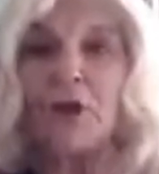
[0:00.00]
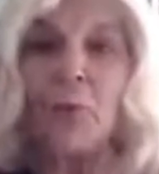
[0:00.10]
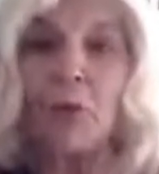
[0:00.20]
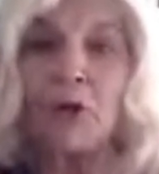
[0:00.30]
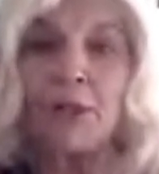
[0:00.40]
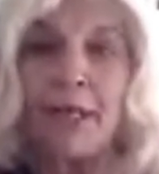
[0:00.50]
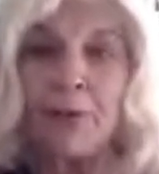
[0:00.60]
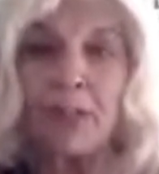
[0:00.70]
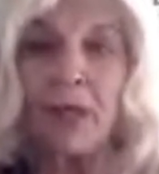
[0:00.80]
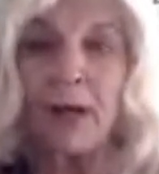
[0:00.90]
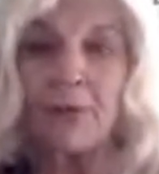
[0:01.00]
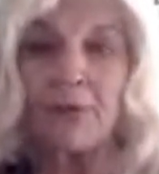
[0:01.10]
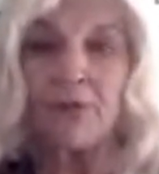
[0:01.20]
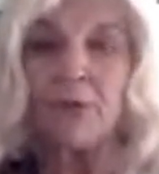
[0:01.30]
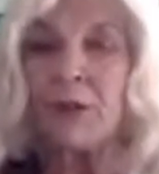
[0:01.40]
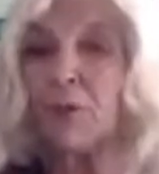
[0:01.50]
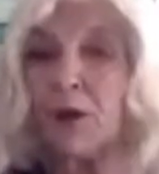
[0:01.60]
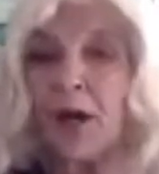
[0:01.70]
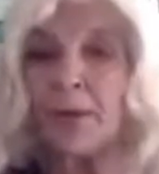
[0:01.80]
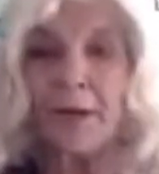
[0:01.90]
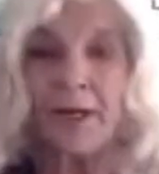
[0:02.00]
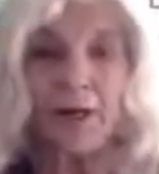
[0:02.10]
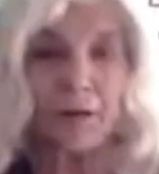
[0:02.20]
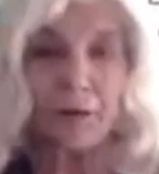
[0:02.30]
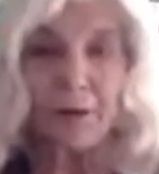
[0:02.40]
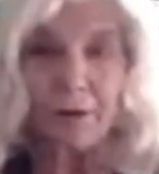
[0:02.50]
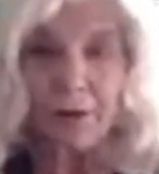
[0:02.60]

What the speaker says: The words that would come through me were not my own.